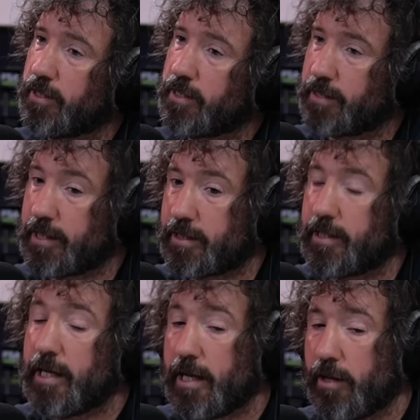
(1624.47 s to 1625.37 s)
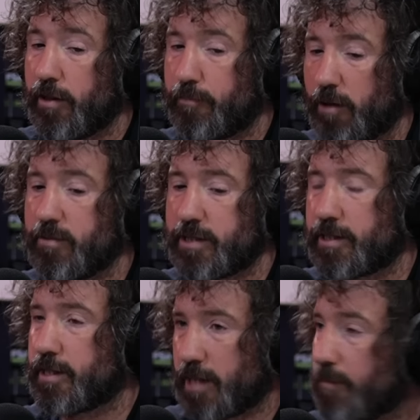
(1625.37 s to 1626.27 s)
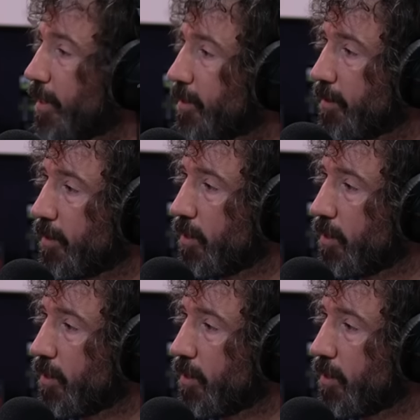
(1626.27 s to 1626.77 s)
Syst- the problems are systemic.